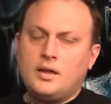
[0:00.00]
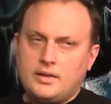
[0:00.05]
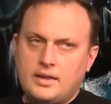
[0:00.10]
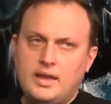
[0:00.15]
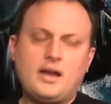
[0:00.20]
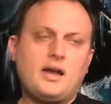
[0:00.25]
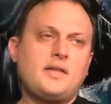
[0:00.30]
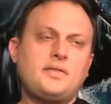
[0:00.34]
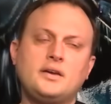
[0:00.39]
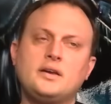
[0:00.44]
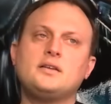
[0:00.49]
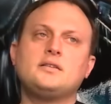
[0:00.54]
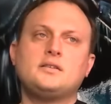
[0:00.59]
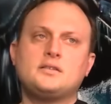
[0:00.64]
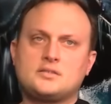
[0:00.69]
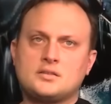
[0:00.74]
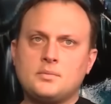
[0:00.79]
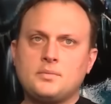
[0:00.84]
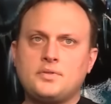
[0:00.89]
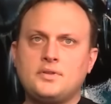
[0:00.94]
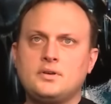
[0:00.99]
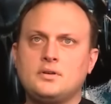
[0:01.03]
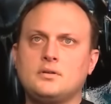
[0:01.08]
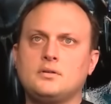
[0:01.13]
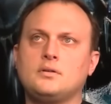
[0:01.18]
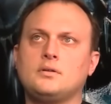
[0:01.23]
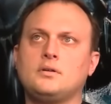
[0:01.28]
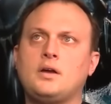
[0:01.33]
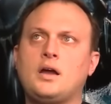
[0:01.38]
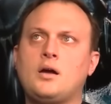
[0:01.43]
Yeah, I think it's
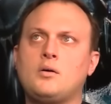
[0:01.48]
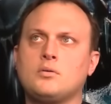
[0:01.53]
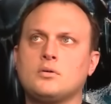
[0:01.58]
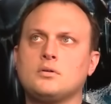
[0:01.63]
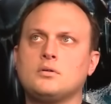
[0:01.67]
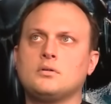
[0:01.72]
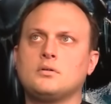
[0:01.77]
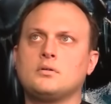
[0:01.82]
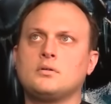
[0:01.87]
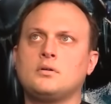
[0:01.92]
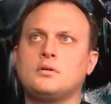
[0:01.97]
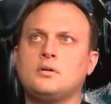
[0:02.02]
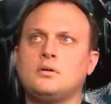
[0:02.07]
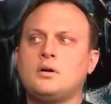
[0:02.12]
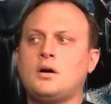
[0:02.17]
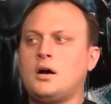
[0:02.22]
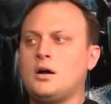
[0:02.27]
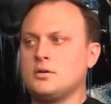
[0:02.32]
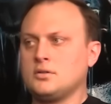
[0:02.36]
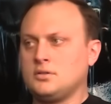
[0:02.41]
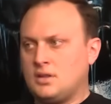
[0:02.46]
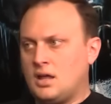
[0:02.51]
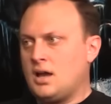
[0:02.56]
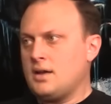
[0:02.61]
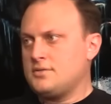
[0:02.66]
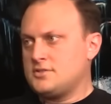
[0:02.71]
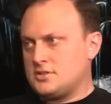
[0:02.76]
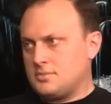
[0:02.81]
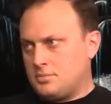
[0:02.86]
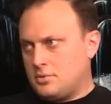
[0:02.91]
something our
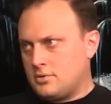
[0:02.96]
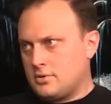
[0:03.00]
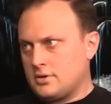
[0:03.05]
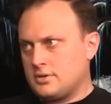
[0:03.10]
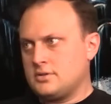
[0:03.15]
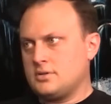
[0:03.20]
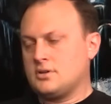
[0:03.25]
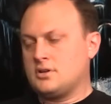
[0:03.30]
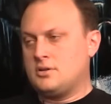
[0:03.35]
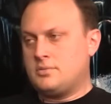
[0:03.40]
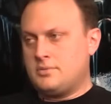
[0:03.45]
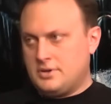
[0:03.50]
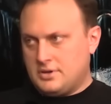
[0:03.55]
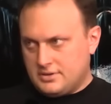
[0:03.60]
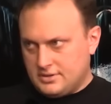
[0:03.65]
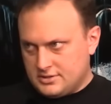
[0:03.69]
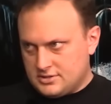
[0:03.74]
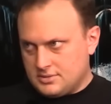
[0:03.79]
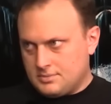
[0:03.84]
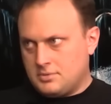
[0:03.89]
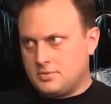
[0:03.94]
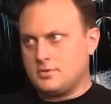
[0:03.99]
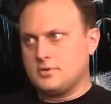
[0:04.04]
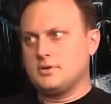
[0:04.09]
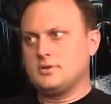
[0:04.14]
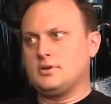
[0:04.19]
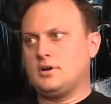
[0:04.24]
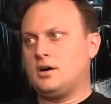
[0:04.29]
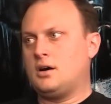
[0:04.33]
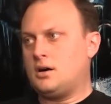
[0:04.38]
live support, community
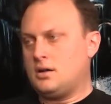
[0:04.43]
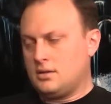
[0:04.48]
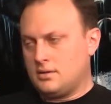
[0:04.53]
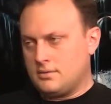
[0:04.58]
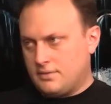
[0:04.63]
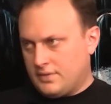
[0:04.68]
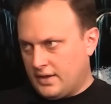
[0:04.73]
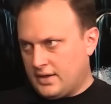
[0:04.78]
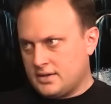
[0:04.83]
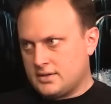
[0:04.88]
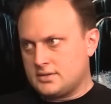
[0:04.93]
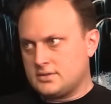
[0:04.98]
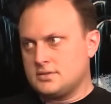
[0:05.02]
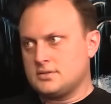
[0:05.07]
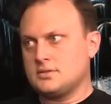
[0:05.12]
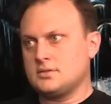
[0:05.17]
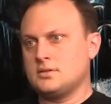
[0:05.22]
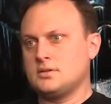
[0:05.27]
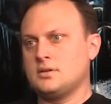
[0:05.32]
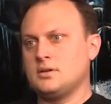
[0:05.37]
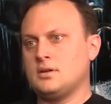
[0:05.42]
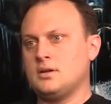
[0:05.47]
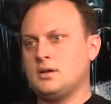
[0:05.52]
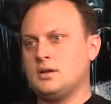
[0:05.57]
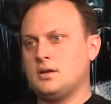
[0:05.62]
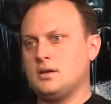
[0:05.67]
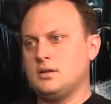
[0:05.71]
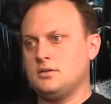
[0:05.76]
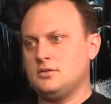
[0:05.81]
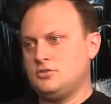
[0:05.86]
support, all of that
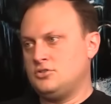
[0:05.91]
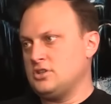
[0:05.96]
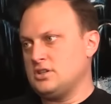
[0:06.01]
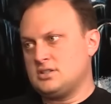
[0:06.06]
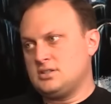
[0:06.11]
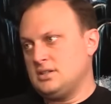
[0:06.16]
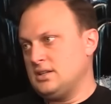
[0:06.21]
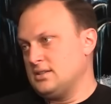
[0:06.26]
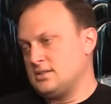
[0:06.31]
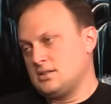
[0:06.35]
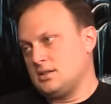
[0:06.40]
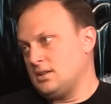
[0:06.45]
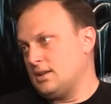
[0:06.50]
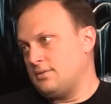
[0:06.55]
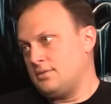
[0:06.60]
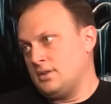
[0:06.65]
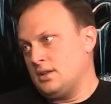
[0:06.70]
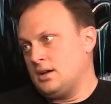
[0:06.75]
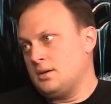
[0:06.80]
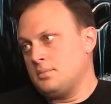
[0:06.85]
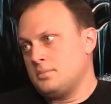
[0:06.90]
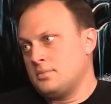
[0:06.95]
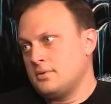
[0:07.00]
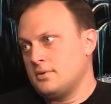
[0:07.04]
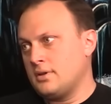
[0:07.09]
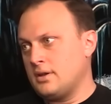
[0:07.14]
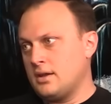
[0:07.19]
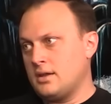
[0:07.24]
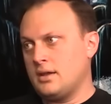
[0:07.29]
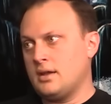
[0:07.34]
just needs to level up.
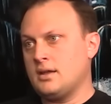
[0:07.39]
Yeah.